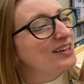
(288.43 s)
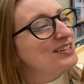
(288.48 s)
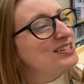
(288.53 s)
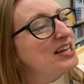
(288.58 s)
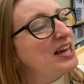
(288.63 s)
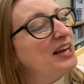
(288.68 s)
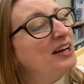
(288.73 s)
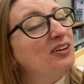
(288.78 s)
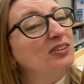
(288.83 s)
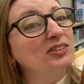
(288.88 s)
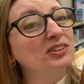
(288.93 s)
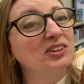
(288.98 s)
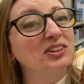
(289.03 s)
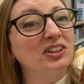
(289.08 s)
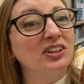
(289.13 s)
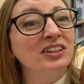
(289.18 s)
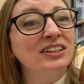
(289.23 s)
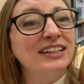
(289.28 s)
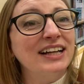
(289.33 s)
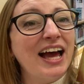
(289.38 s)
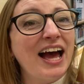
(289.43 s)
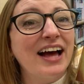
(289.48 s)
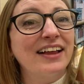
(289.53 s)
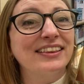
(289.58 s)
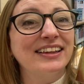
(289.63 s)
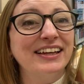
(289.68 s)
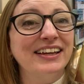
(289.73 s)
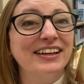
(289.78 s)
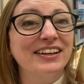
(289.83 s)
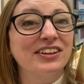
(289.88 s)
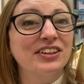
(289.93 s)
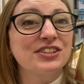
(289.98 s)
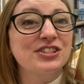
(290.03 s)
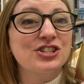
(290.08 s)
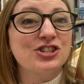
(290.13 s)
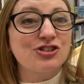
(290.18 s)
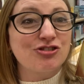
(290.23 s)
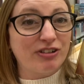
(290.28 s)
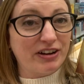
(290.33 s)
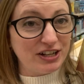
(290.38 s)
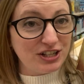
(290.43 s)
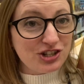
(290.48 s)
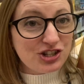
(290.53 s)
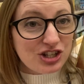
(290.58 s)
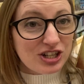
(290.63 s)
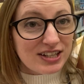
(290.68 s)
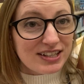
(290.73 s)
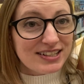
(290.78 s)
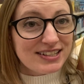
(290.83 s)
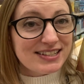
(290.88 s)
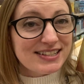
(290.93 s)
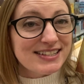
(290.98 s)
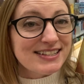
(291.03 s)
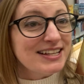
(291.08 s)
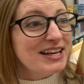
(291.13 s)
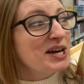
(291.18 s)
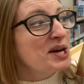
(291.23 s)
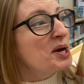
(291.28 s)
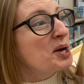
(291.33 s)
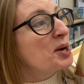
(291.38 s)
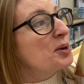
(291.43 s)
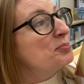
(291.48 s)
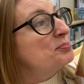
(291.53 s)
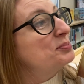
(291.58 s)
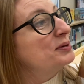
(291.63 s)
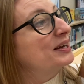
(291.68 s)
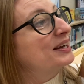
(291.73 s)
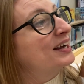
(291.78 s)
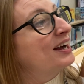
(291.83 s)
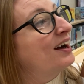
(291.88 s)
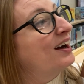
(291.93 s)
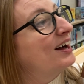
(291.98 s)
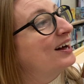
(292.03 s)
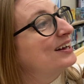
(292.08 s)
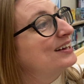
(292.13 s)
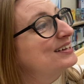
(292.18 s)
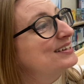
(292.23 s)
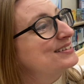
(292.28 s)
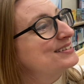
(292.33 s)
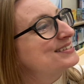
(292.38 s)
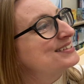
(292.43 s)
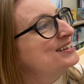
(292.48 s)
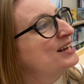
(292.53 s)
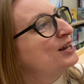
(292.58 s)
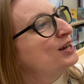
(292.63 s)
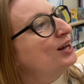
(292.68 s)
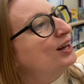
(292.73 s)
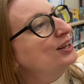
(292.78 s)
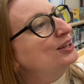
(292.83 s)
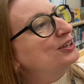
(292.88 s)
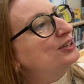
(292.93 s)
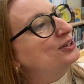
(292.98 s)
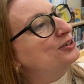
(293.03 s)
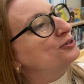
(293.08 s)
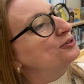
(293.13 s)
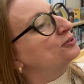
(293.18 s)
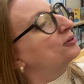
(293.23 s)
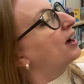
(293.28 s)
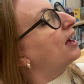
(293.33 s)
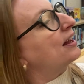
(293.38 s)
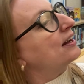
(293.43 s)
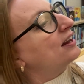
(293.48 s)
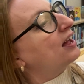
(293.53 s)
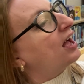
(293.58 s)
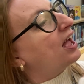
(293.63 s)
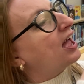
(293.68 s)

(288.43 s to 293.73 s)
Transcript: Take a look at the illustrations because you at